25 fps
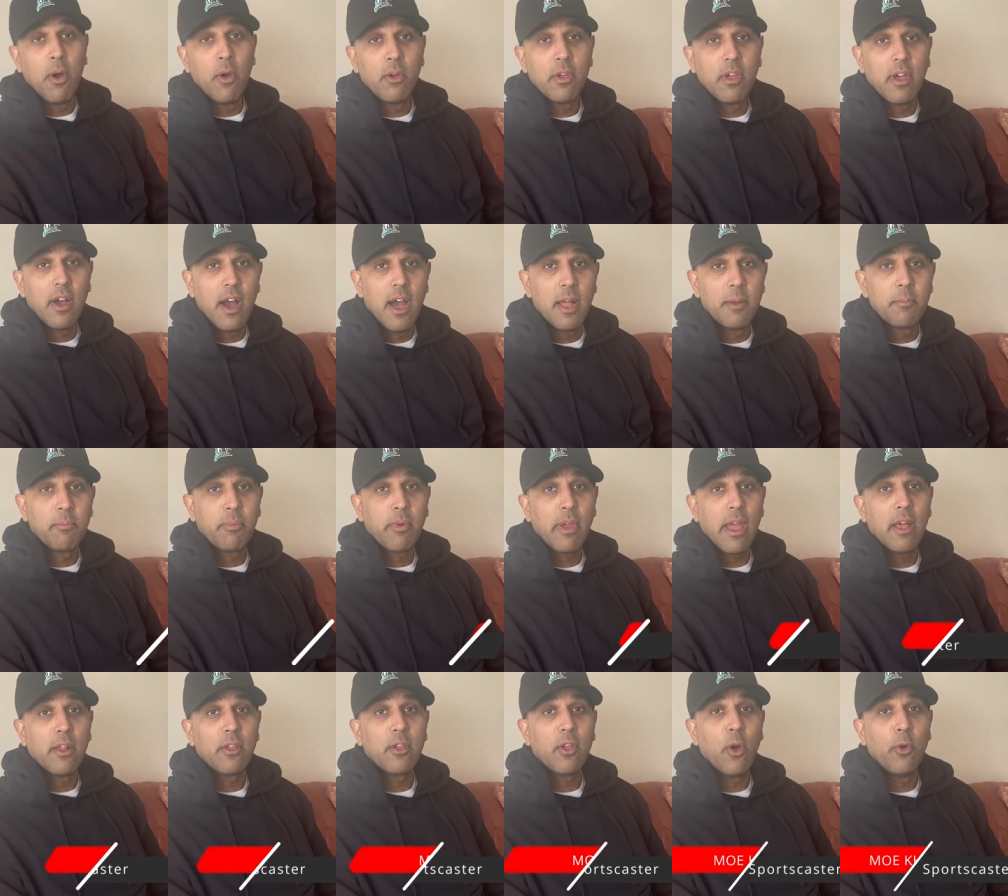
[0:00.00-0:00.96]
Mo Khan,
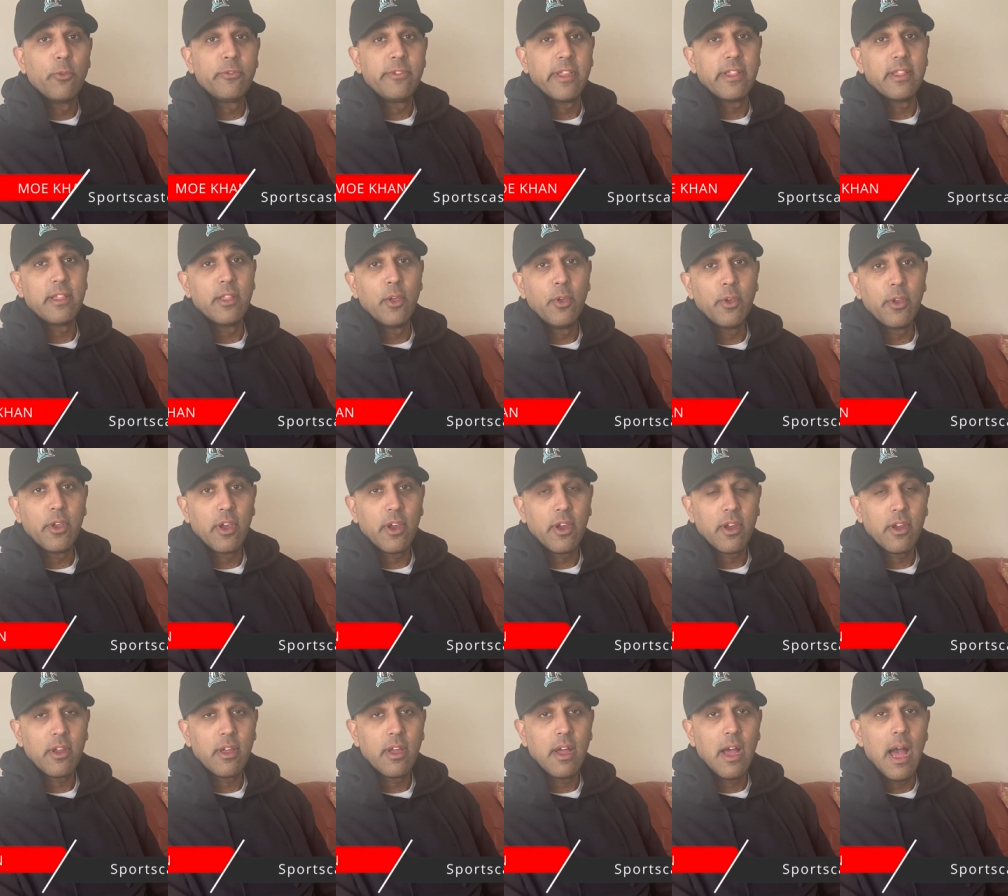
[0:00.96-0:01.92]
proud Coaching
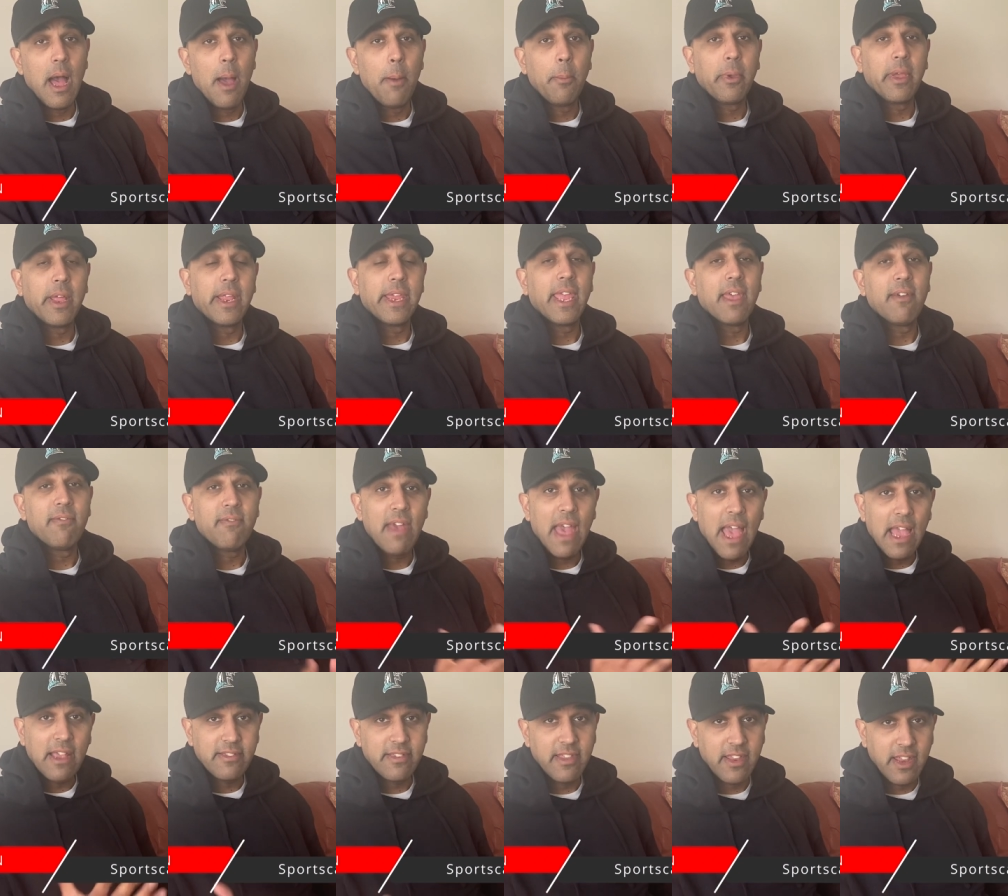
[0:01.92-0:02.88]
Luker. I'm going to get
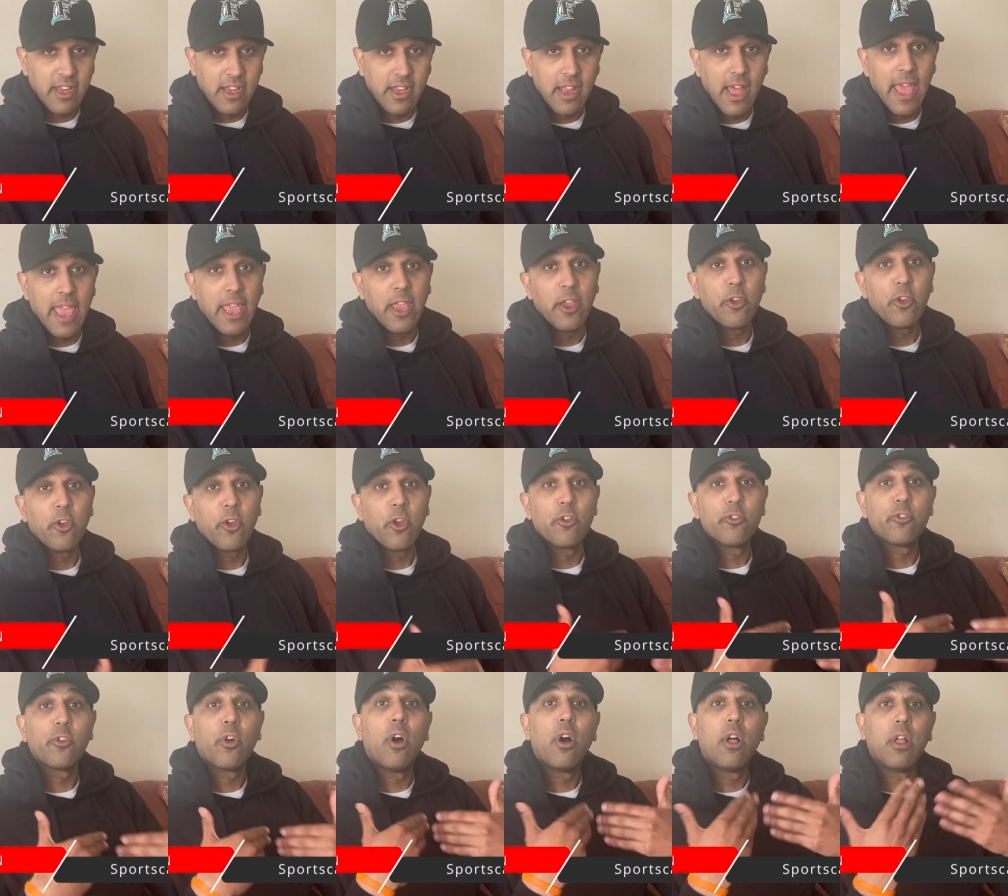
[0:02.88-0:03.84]
vaccinated. I
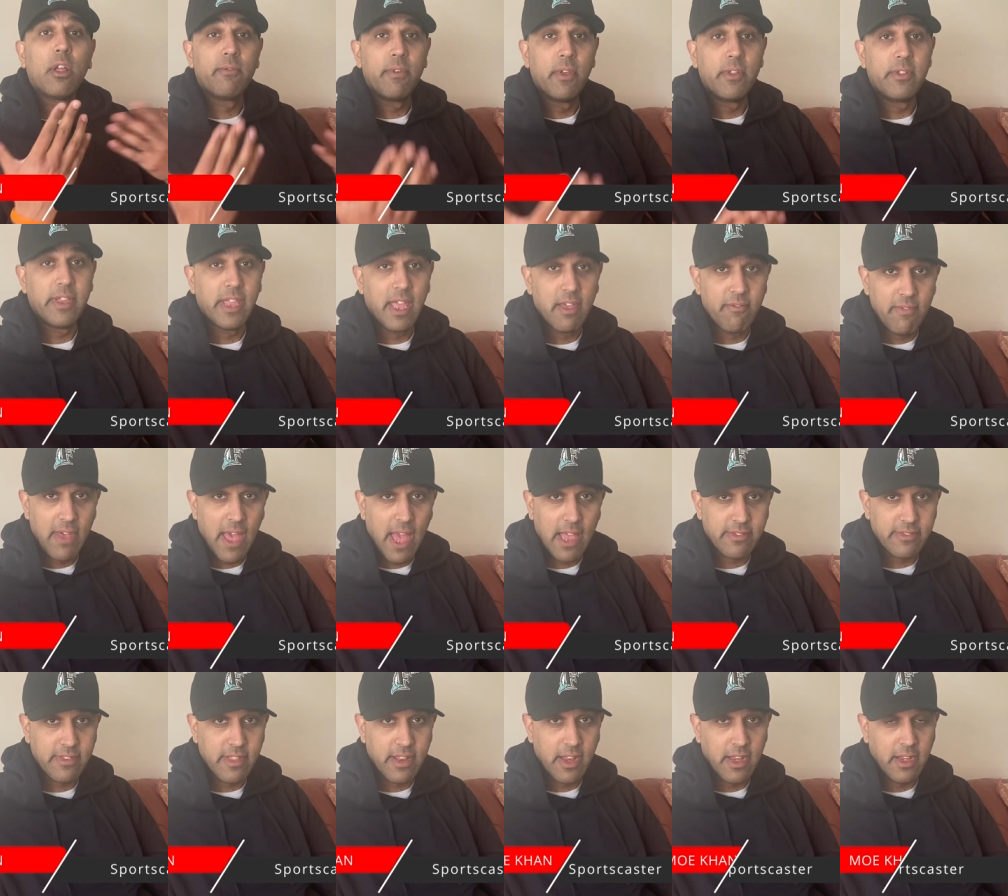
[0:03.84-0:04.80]
encourage all of you to get
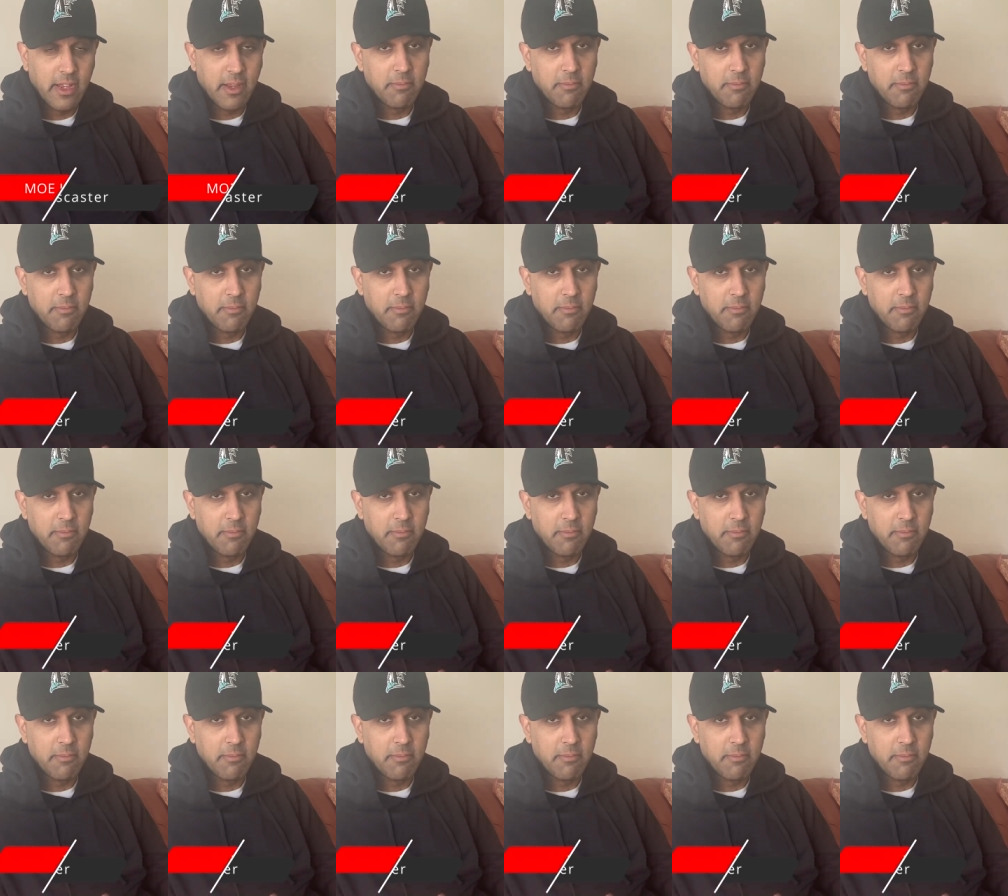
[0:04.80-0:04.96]
vaccinated.